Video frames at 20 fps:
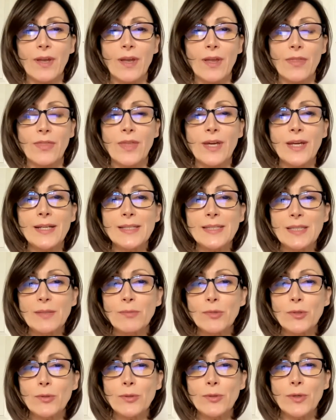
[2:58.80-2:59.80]
They seem
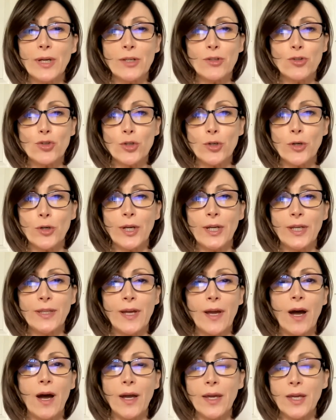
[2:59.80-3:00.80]
to enjoy the
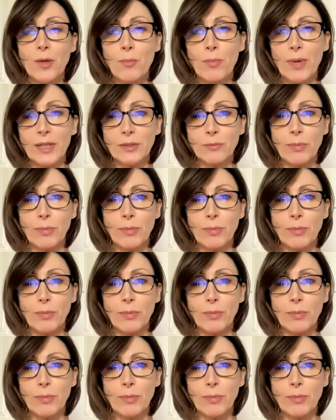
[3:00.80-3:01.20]
high impact